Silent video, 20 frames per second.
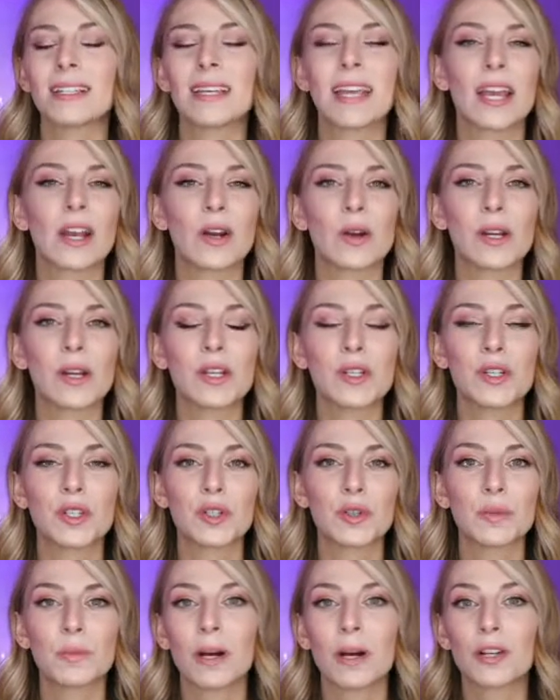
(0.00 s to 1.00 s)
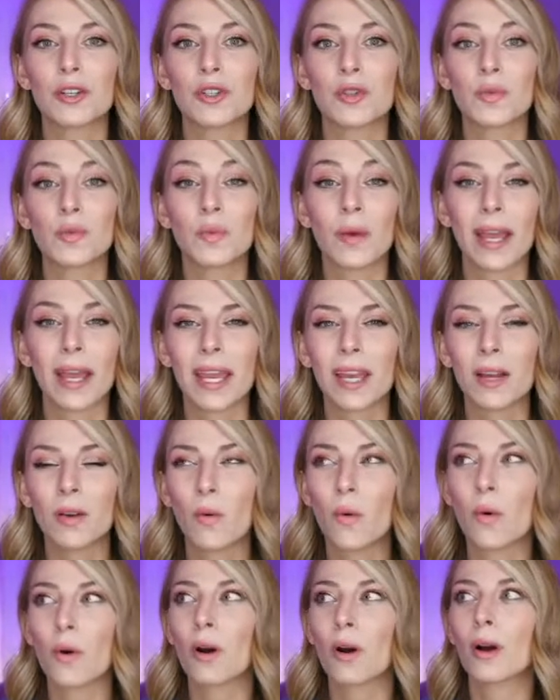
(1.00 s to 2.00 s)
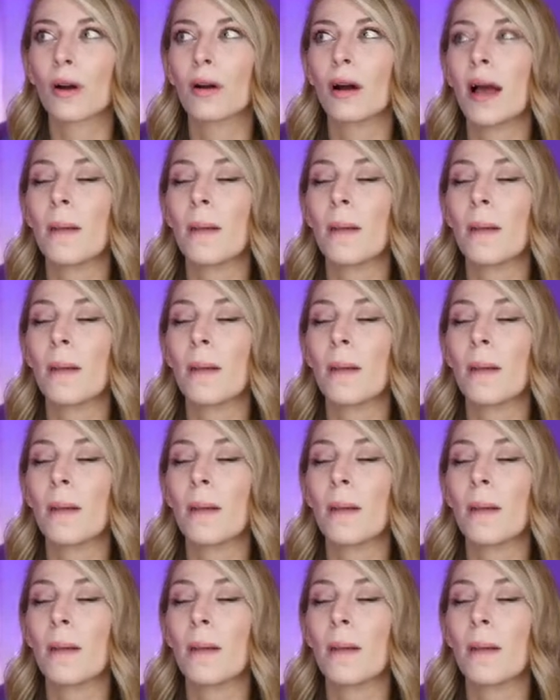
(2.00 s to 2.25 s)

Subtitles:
carry too much weight or